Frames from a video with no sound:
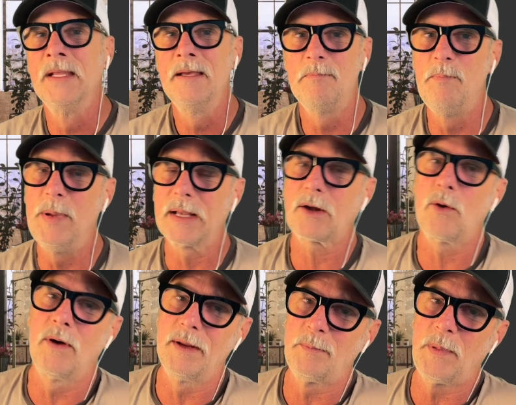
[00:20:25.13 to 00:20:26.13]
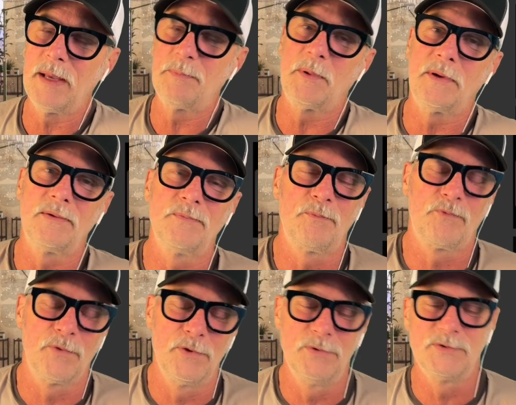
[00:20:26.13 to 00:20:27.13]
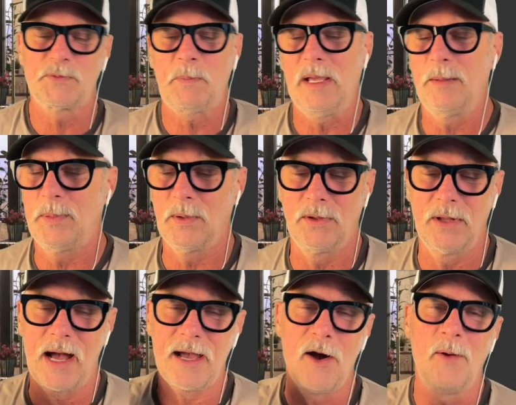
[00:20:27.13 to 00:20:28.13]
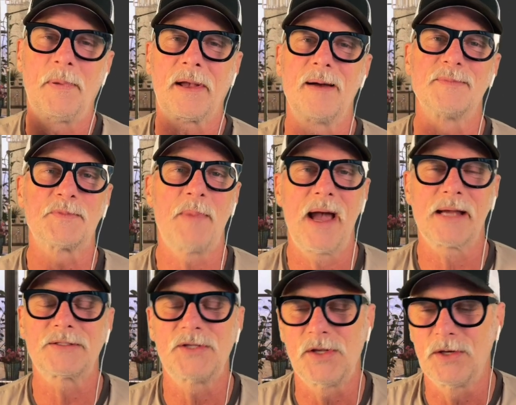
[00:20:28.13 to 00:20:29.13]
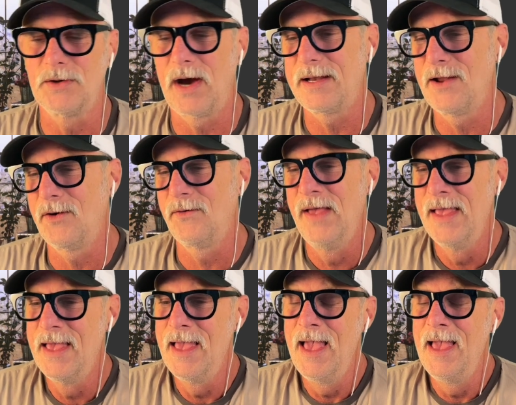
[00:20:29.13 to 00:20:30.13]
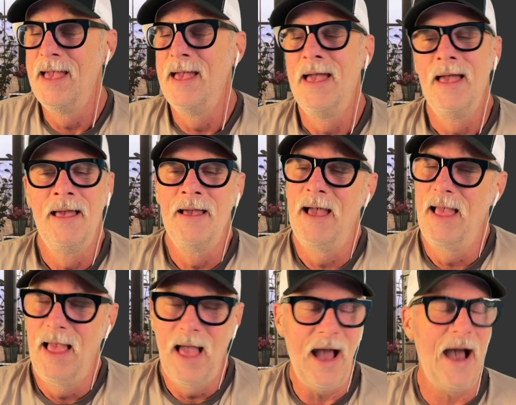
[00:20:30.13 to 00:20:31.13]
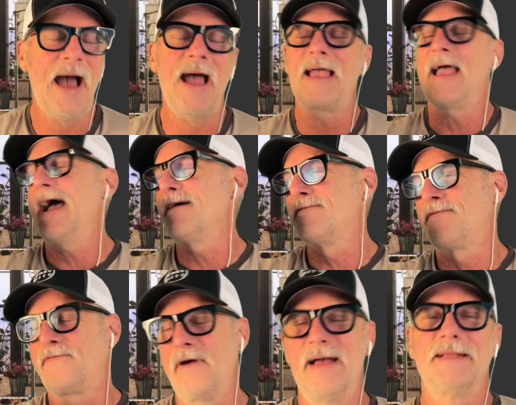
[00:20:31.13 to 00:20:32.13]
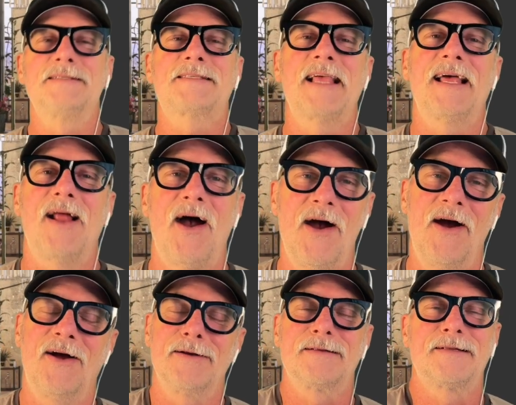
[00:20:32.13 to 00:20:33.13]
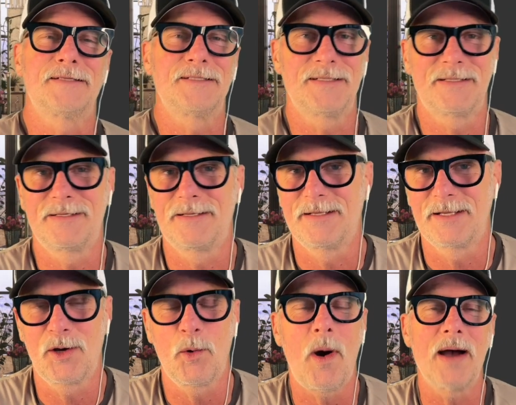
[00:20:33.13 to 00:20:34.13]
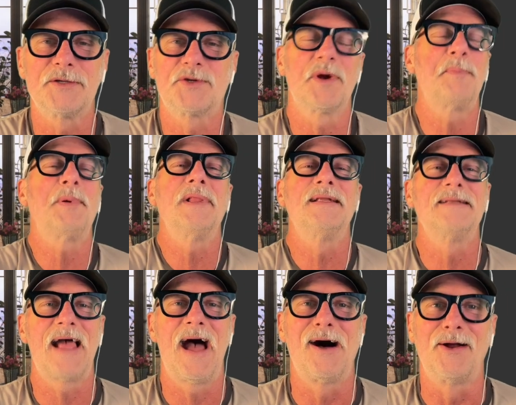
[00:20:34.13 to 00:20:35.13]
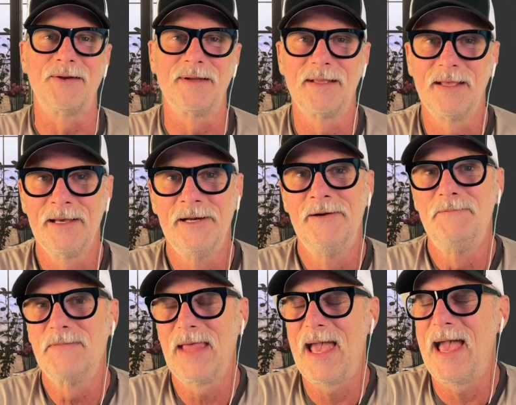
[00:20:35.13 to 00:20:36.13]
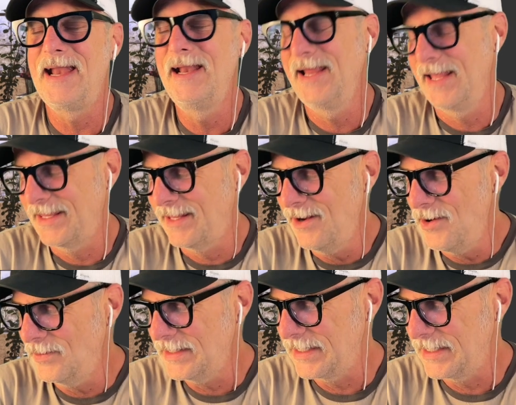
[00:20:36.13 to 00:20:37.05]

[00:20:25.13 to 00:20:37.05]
Bitcoin people, runes people. I hope it comes back to you. I know I have friends that are quadrupling down. And you know what?